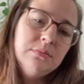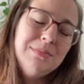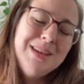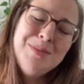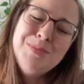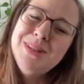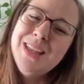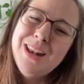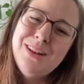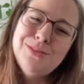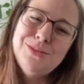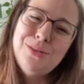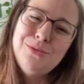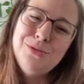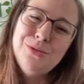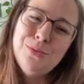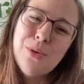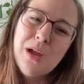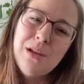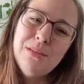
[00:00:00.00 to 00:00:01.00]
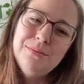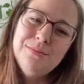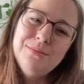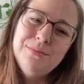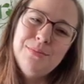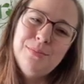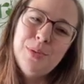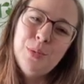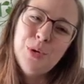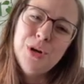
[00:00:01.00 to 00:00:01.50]
Me and potatoes don't do well,
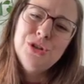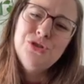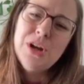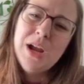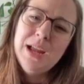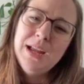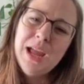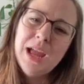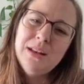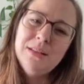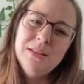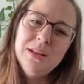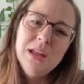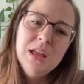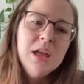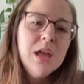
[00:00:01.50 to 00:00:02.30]
but we're gonna try again.